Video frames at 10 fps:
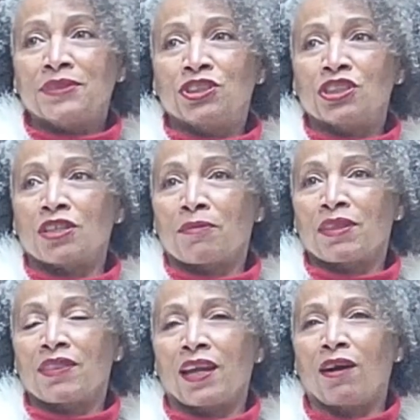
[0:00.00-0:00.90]
it's just
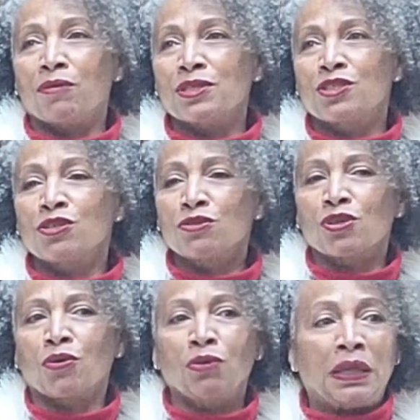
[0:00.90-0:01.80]
something that I always do.
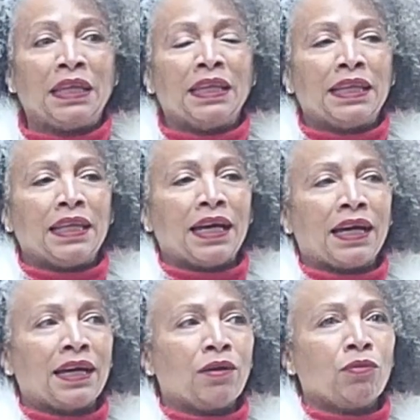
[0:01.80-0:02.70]
So
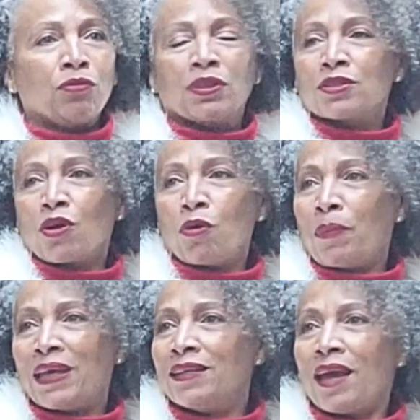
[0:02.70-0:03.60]
with this whole
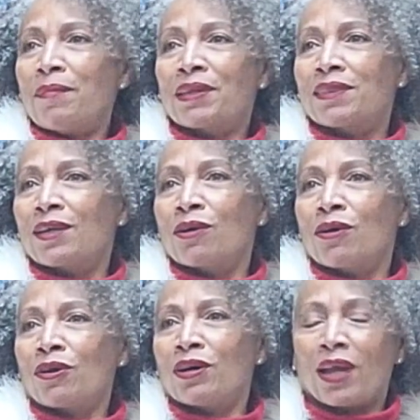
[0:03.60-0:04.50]
pandemic thing
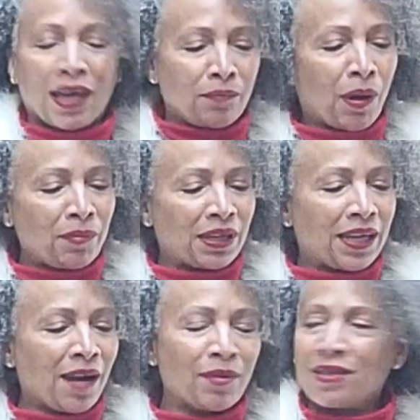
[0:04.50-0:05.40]
going on, I had bought me a
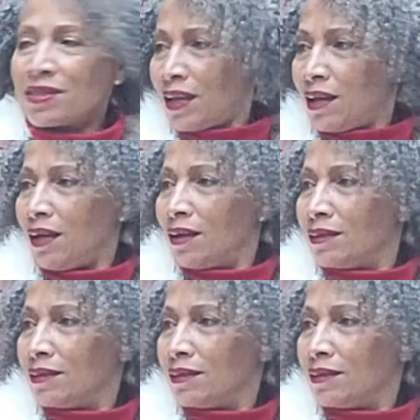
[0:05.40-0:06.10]
camera, and I was like, I'm